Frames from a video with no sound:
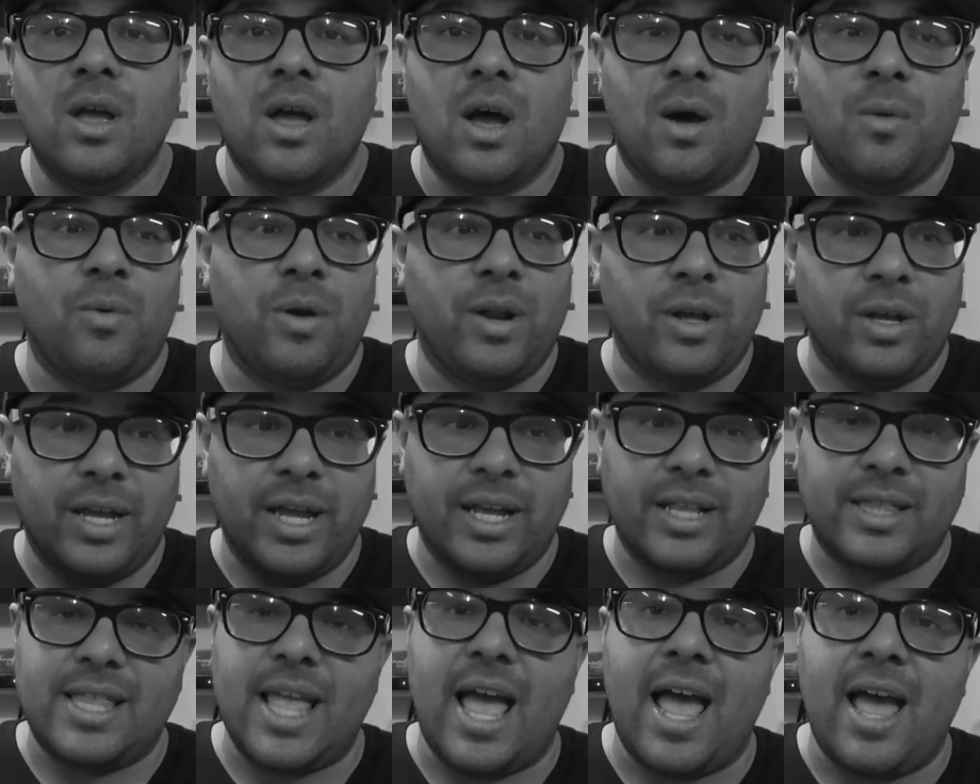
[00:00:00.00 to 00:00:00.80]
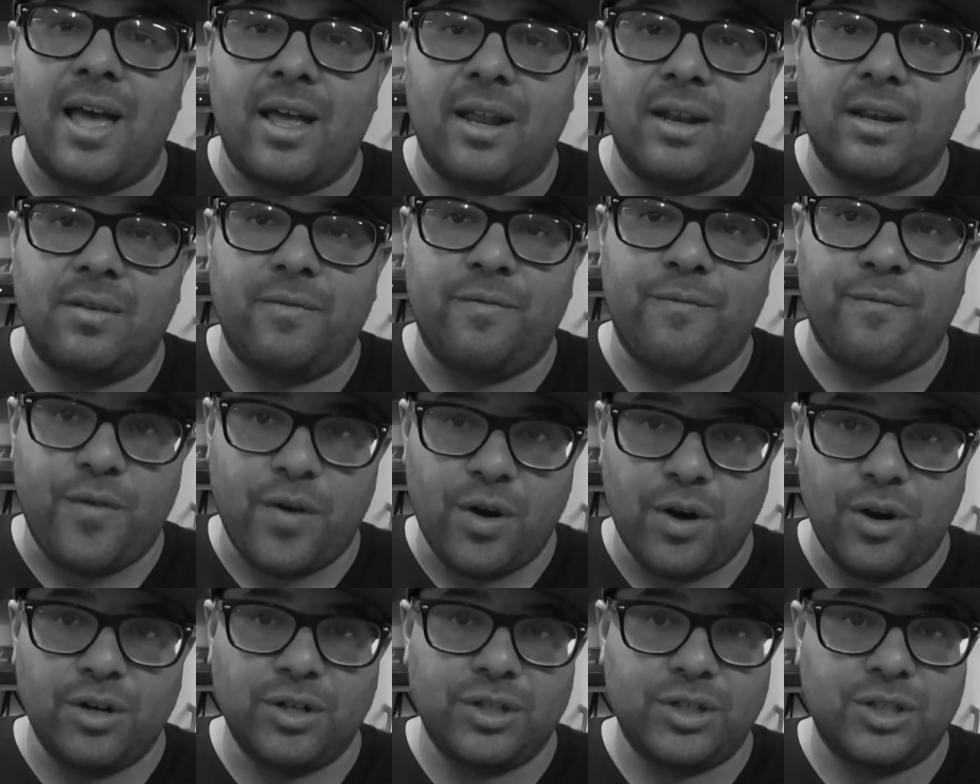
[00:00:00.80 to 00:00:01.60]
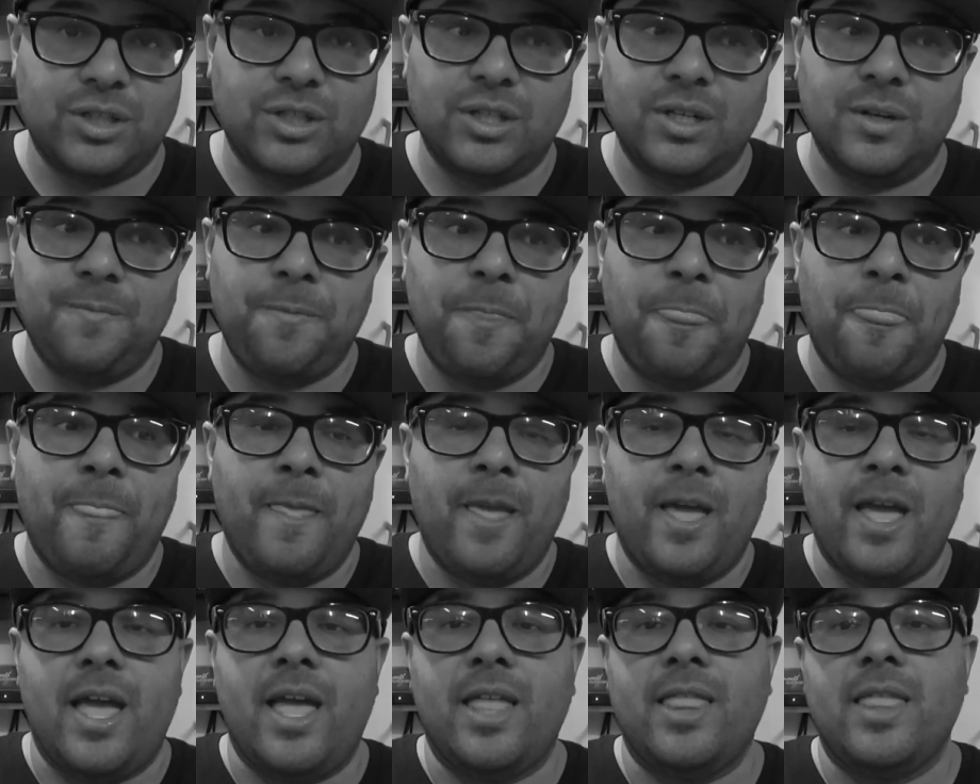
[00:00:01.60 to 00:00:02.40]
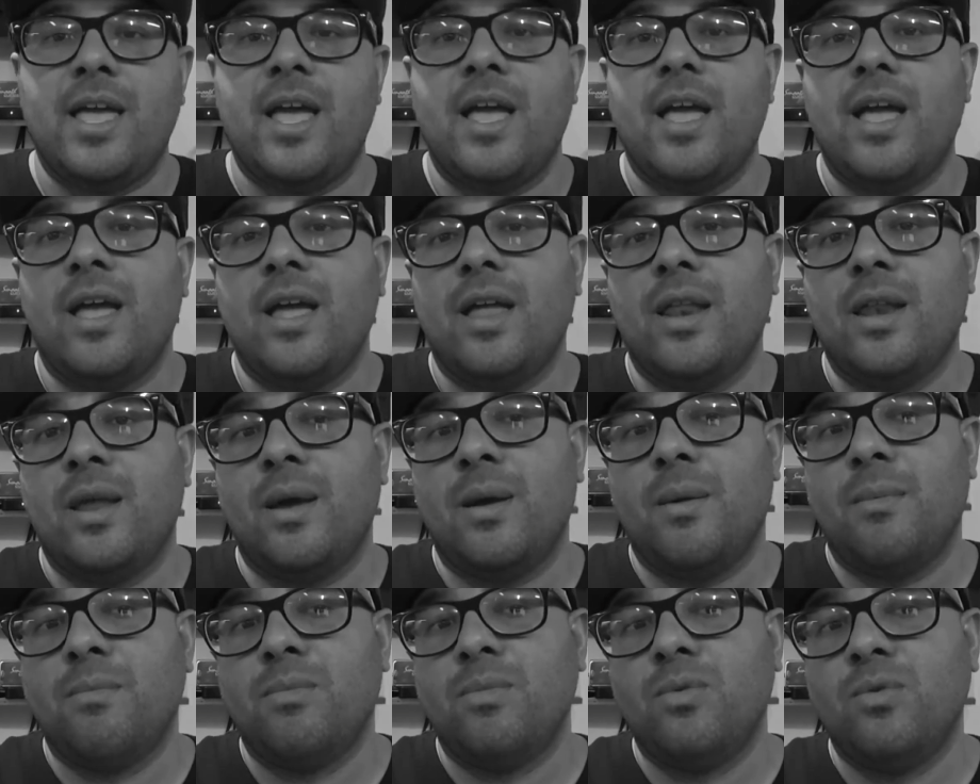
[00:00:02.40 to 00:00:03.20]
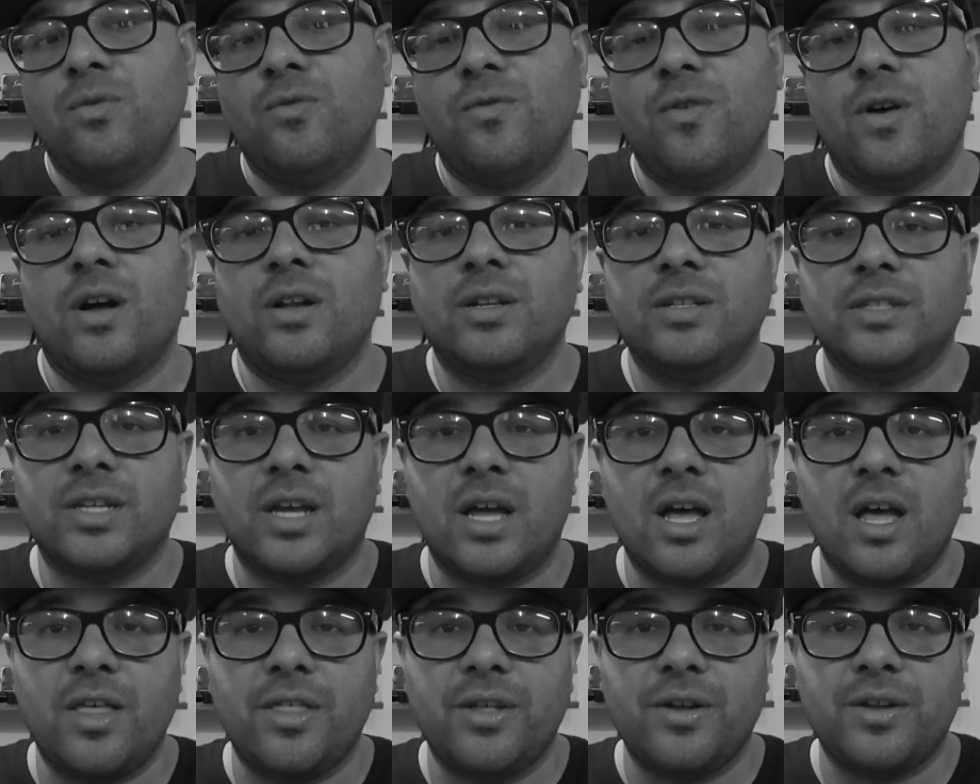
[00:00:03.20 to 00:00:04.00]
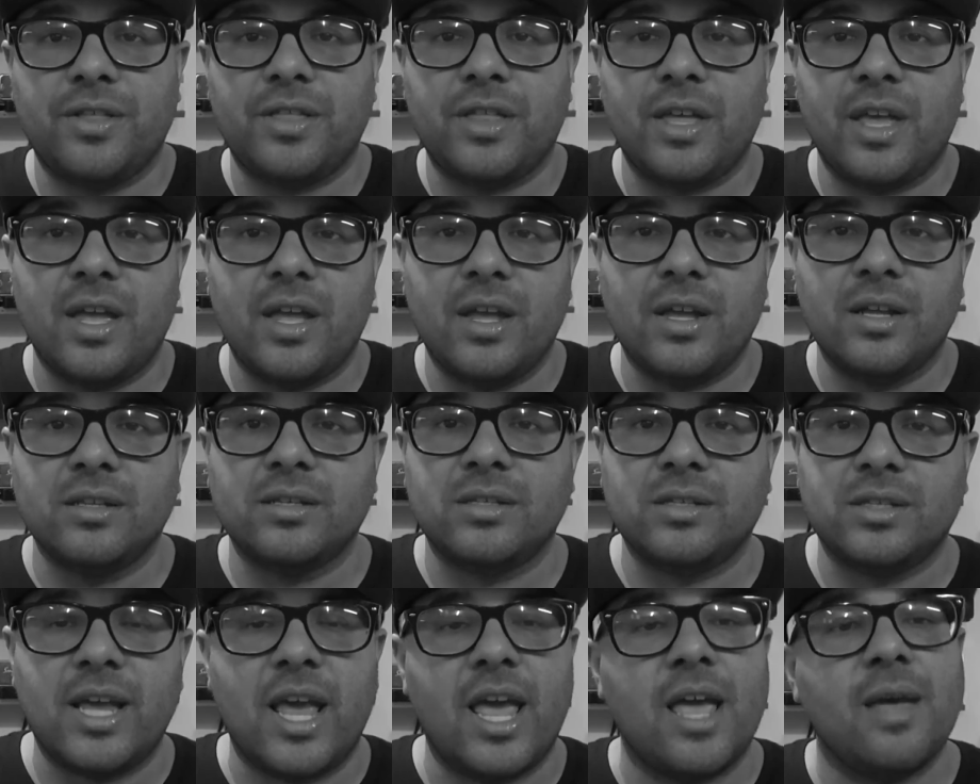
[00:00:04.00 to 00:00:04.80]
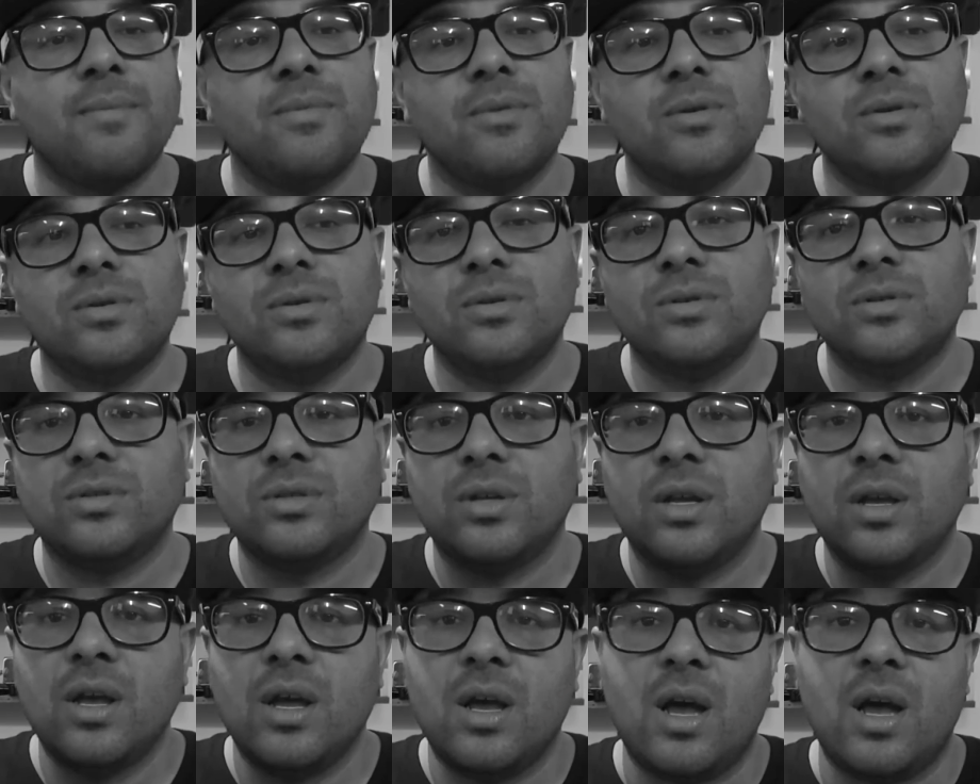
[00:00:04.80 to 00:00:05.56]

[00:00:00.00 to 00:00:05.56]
I want to get that first and then move on to other things, tables.